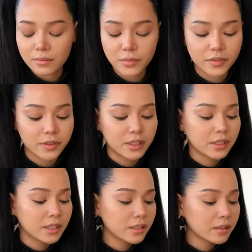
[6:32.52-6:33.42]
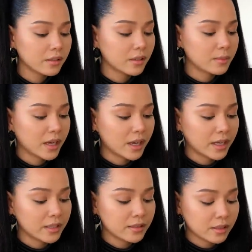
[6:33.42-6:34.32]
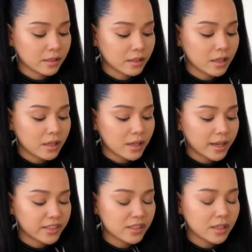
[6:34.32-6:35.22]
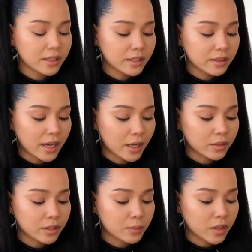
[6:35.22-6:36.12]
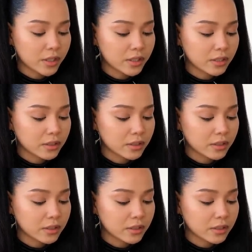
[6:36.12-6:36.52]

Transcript: perfectly on my eyes. And I just cut like the outer part.